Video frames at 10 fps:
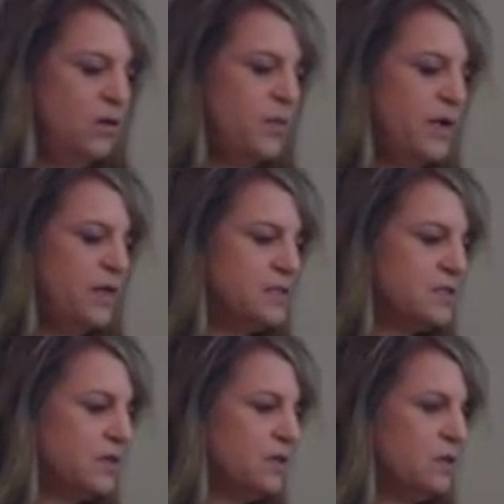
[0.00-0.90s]
or
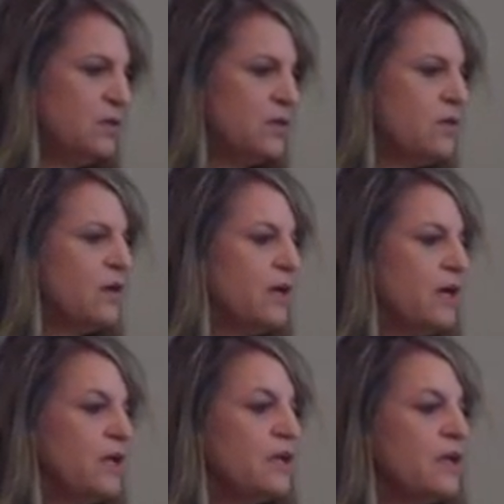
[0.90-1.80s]
pencil or
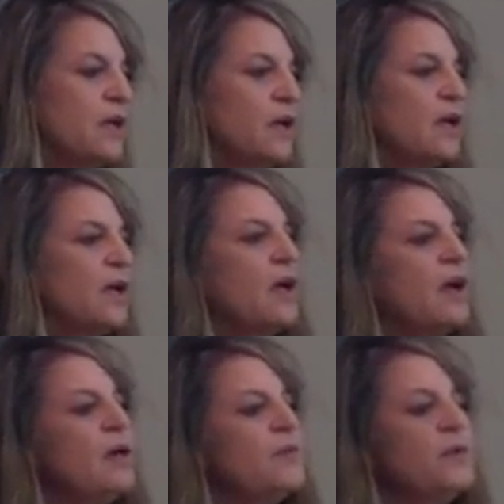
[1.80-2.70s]
crayon,
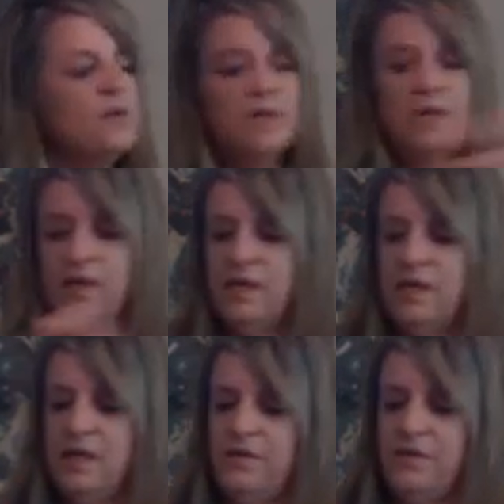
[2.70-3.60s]
I'm going to
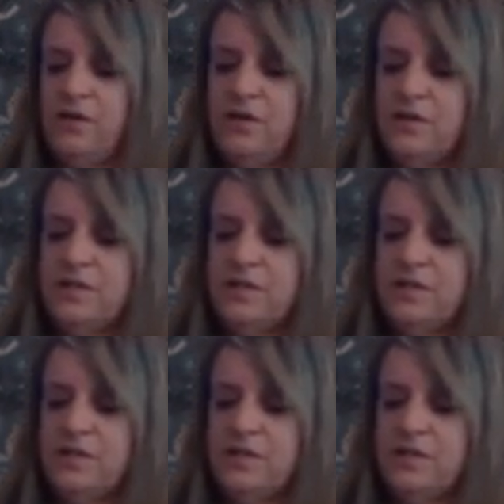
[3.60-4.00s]
give her